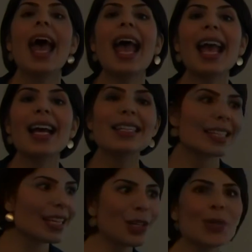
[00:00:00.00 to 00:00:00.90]
and
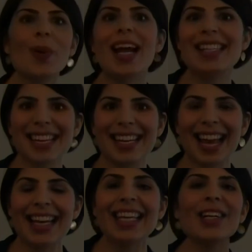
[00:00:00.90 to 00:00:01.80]
here's what I did
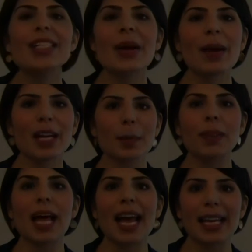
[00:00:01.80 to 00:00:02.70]
and here's how I could
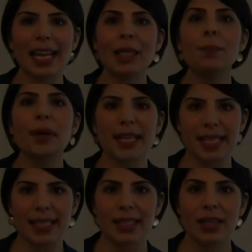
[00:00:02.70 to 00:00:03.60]
apply it in the
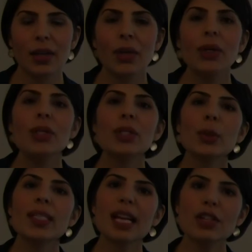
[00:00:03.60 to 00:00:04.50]
present. So
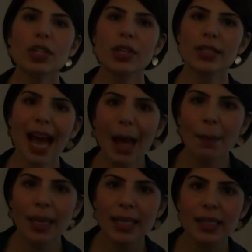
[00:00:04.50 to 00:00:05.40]
essentially you're
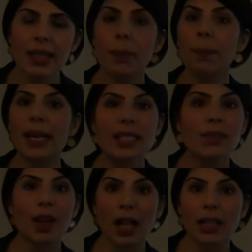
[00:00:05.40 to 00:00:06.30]
tapping into their base
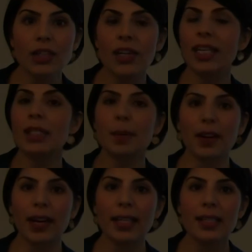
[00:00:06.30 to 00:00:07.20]
of knowledge and
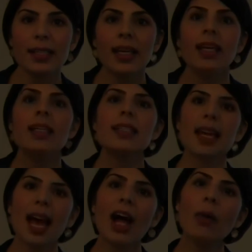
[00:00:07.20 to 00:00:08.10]
experience to
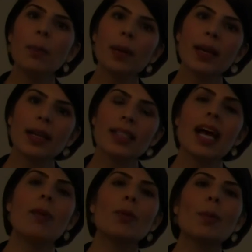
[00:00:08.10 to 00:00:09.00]
help
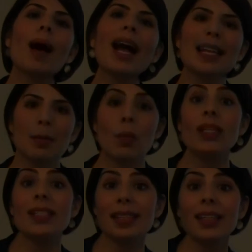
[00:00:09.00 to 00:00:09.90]
remind them
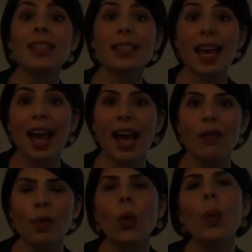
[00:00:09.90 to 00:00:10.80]
what skills they
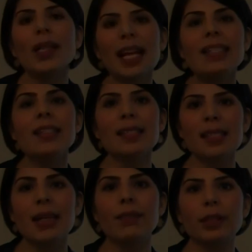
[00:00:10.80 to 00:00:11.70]
have or what lessons
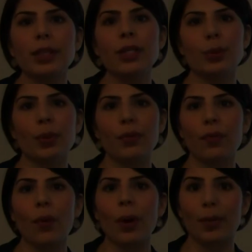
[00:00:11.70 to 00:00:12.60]
they've learned to
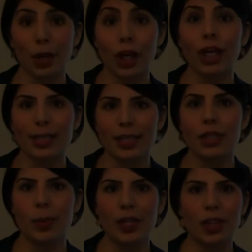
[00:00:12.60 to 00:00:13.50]
inform their current
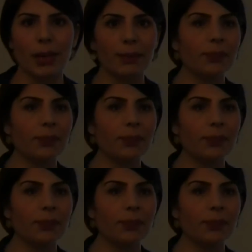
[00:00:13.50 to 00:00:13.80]
situation.